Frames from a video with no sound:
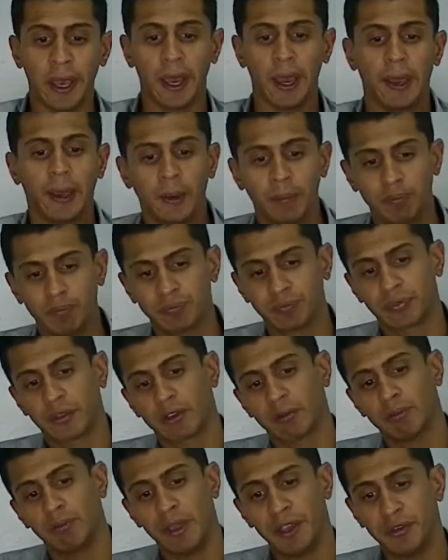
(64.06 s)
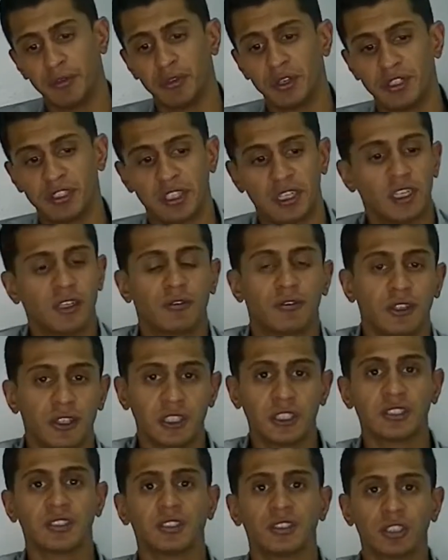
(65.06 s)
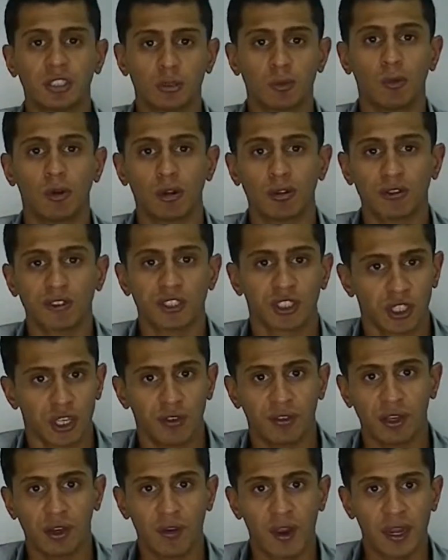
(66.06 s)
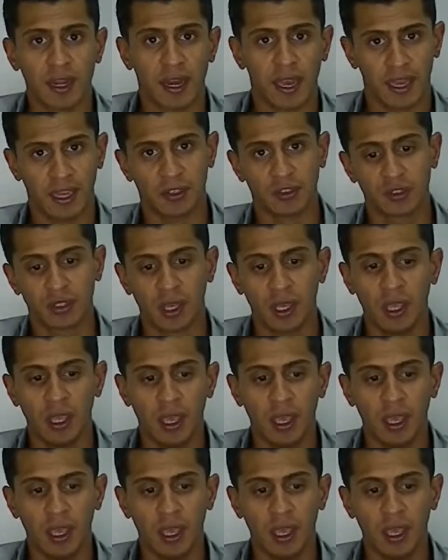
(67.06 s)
Um, main reasoning for this is it's more of a server-grade NAS.